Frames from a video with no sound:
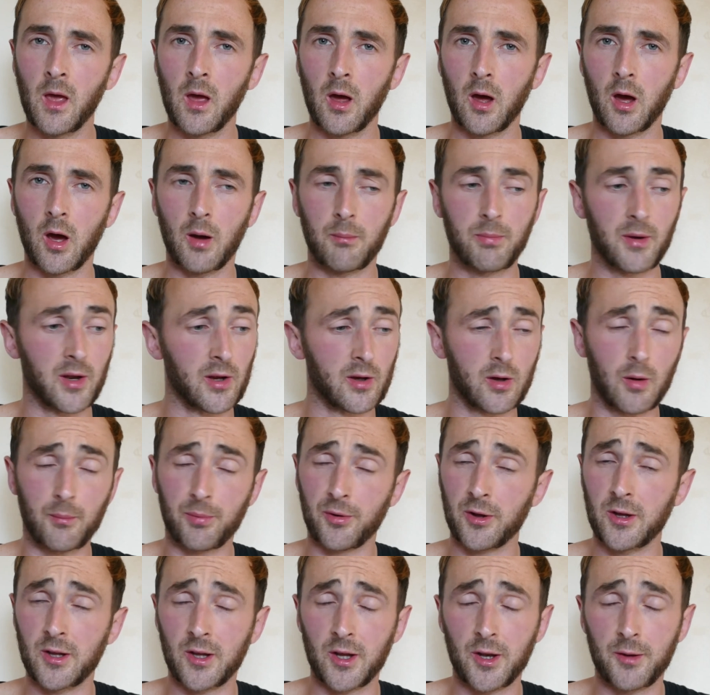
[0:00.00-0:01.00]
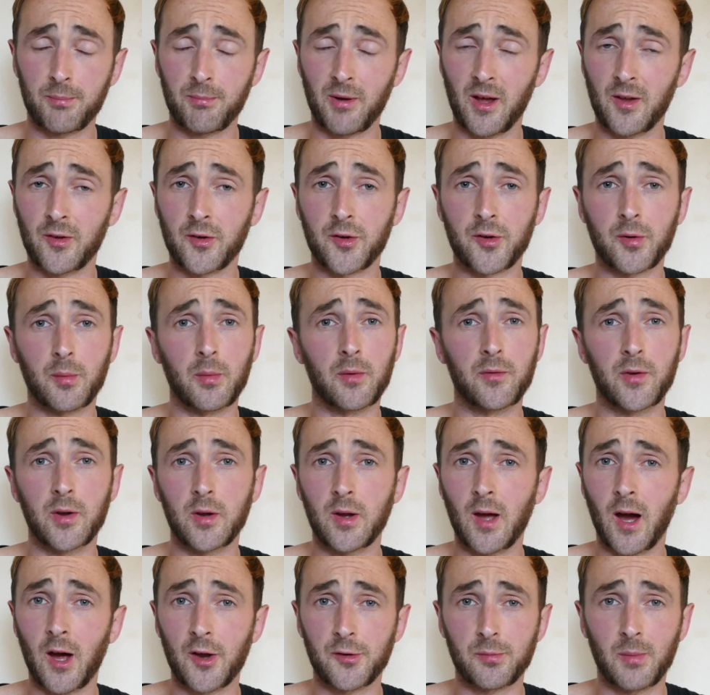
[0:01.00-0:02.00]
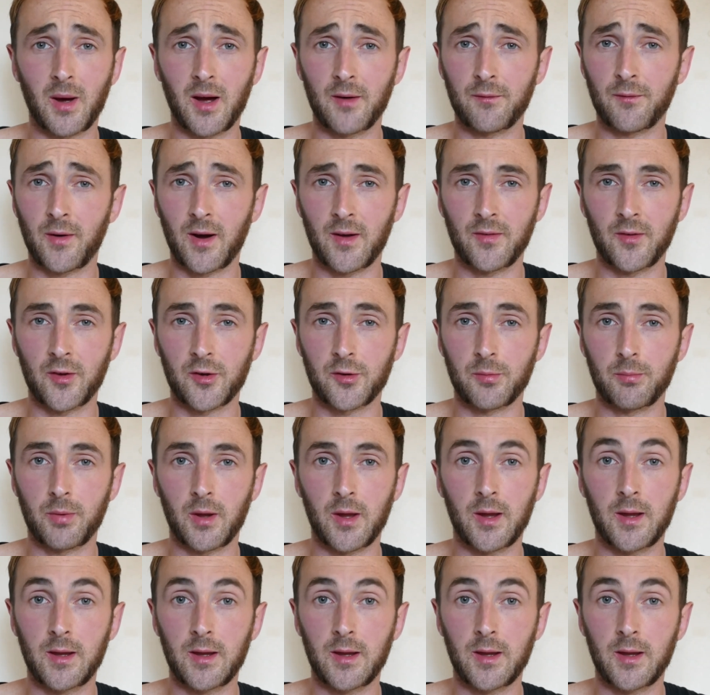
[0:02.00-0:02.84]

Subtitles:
but it completely depends. Some of you guys might find this a bit